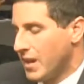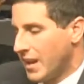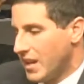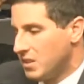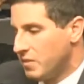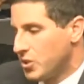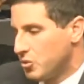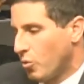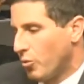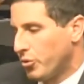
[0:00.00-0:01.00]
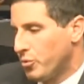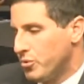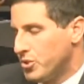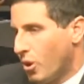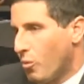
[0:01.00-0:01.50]
individuals who
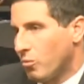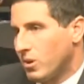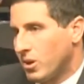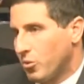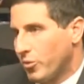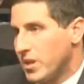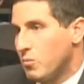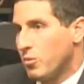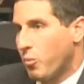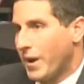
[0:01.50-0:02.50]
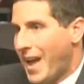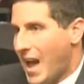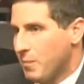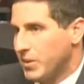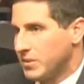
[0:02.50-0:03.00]
don't agree with what
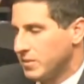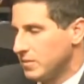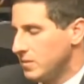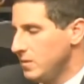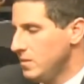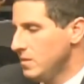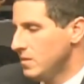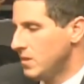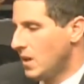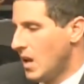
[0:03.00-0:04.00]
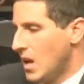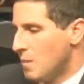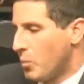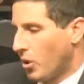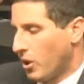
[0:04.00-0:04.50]
happened.
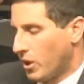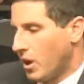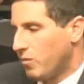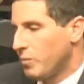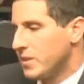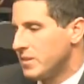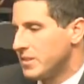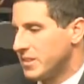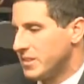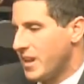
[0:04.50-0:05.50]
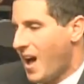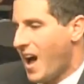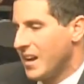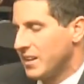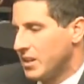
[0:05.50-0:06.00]
But our government does
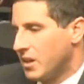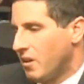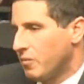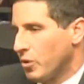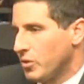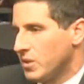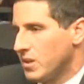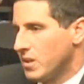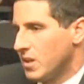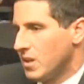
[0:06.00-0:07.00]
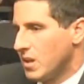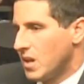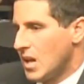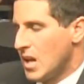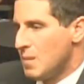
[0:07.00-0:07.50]
not govern
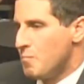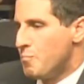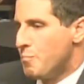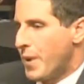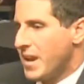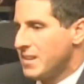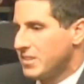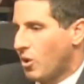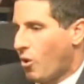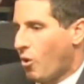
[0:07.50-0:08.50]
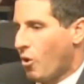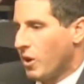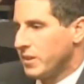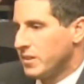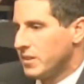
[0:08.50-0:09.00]
based
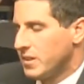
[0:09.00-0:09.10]
on